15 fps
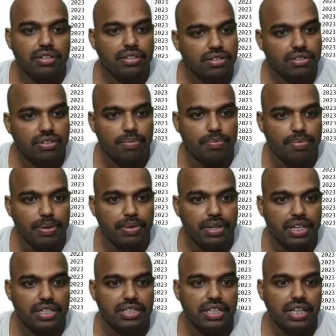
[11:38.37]
copy
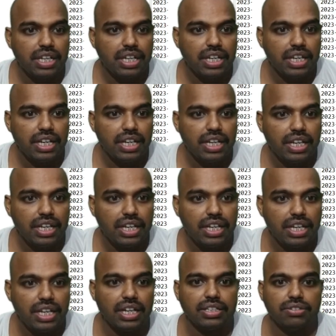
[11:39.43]
paste here
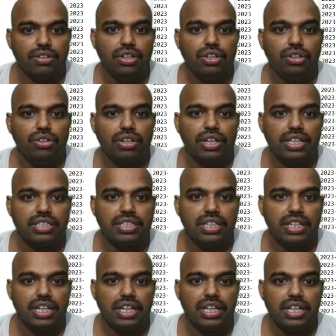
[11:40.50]
also. You can see
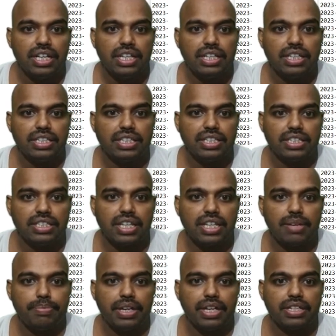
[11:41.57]
now this is I
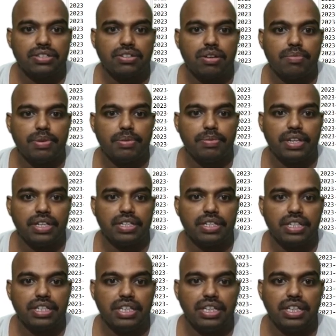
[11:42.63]
paste copy paste
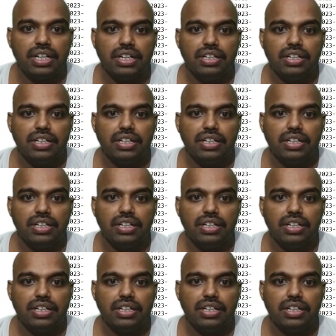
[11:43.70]
here.